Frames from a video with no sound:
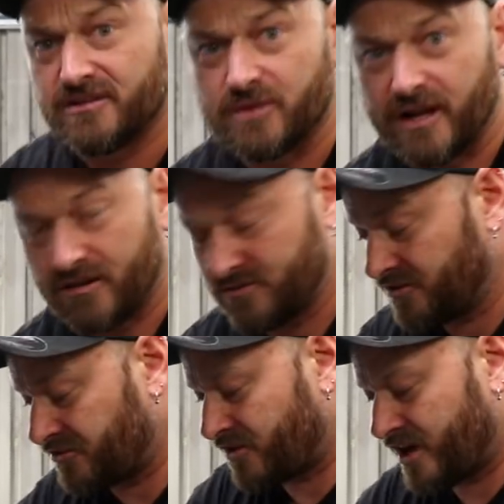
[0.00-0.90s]
our
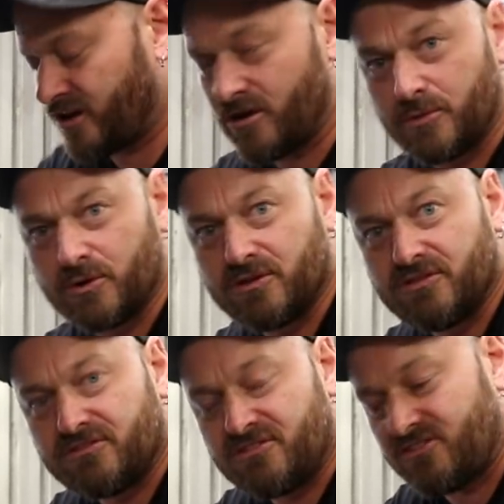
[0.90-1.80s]
Australian Commodore with a
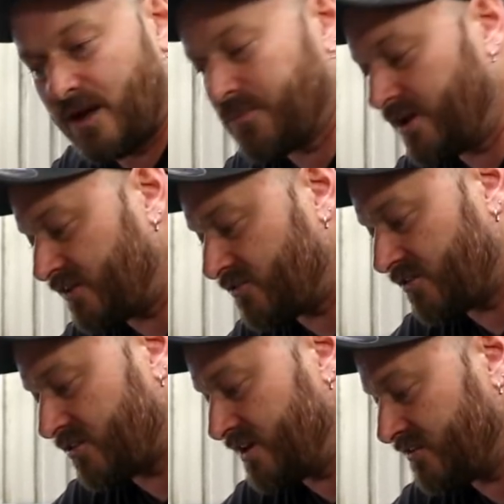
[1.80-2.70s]
different sump and that sort
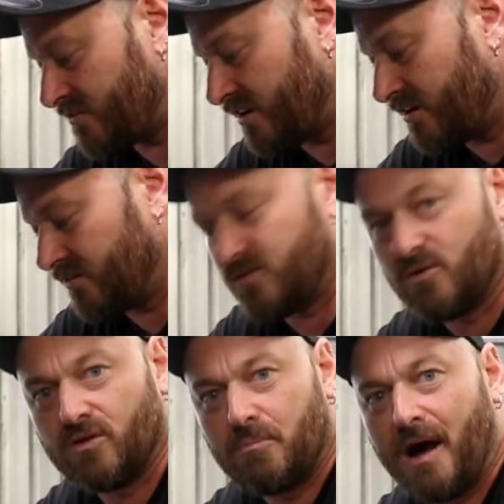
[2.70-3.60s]
of thing. So
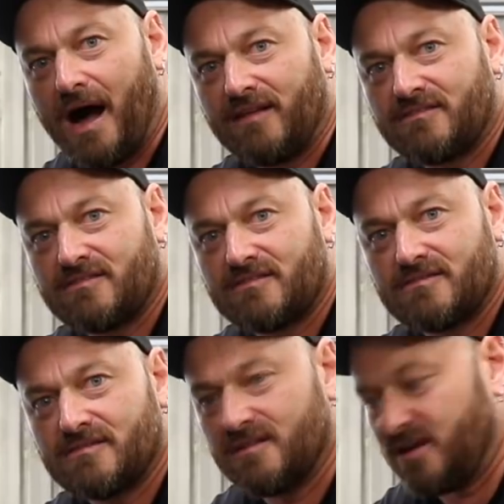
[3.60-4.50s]
all the parts
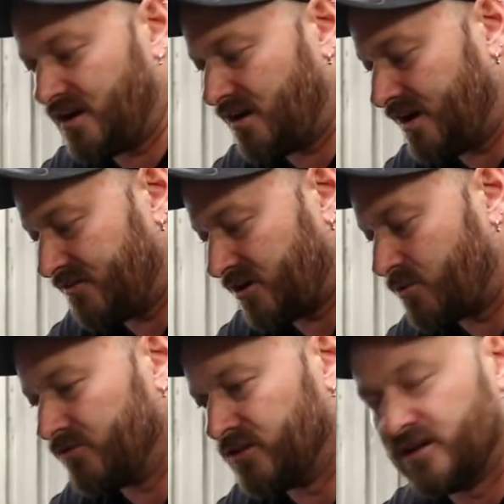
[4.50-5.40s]
are
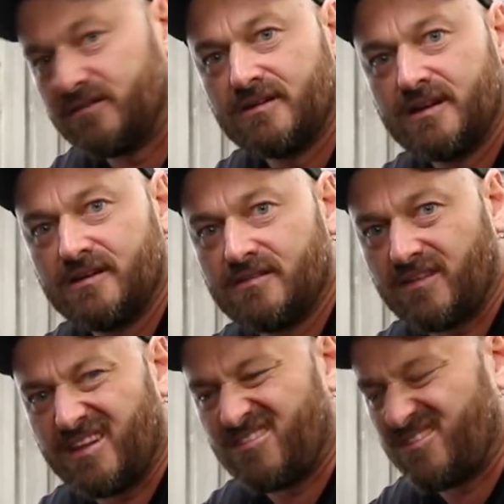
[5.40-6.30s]
equivalent.
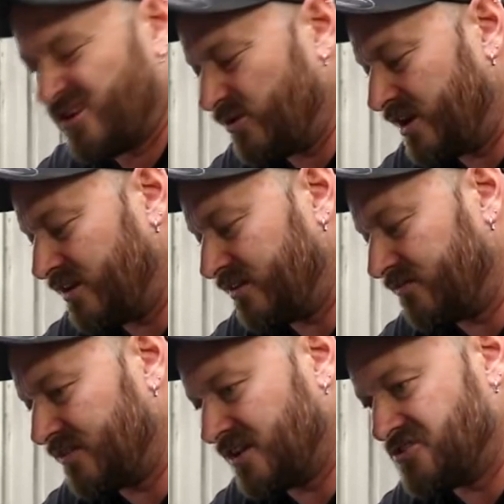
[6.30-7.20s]
So the ECU and
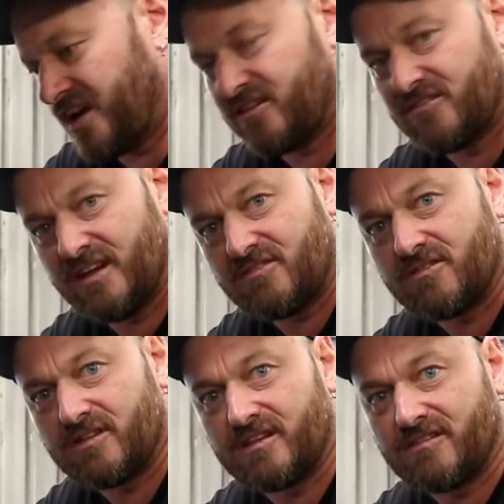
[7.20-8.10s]
the injectors and that sort
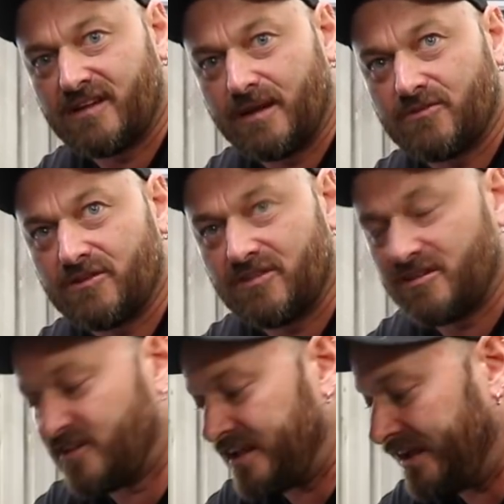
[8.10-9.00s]
of thing are the same. So it's
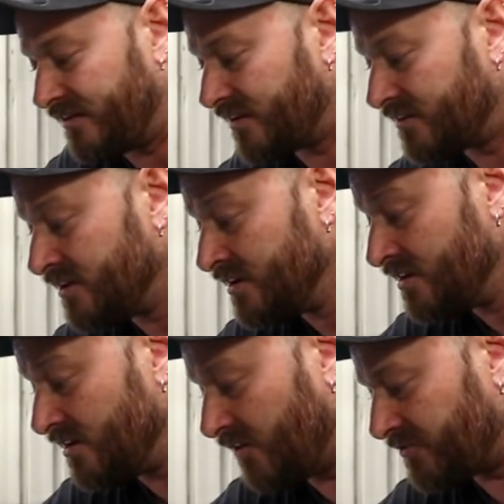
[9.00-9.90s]
easy to get the
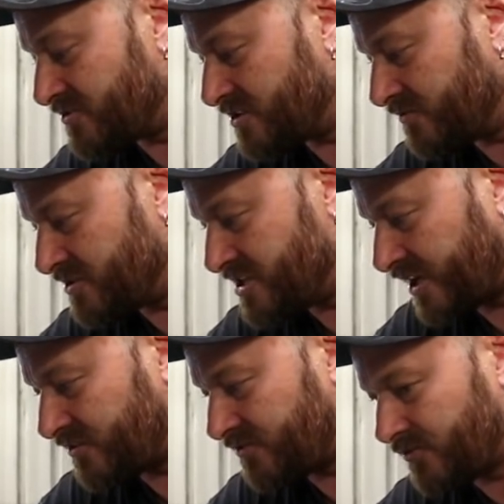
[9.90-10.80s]
off-the-shelf
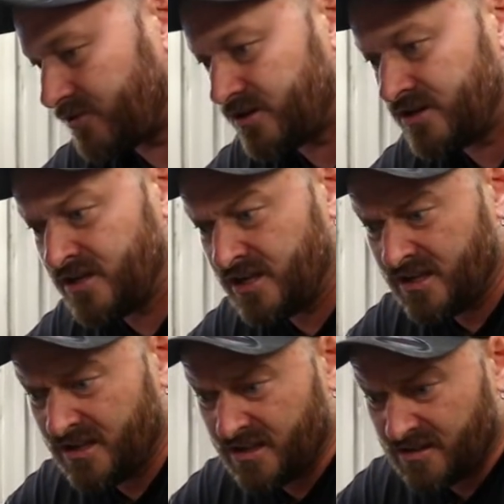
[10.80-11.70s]
injectors for it.
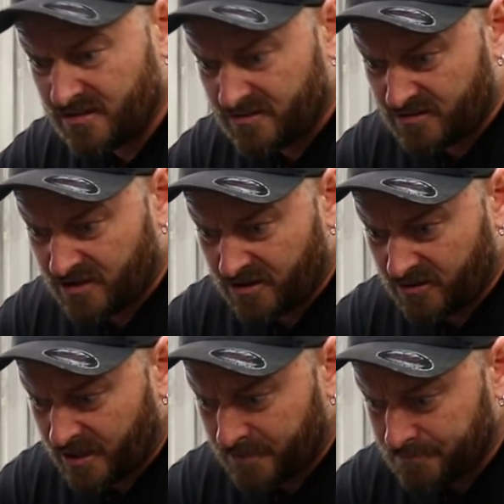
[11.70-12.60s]

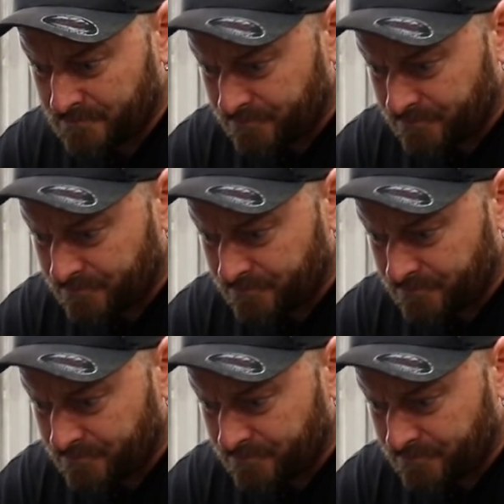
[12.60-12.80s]
So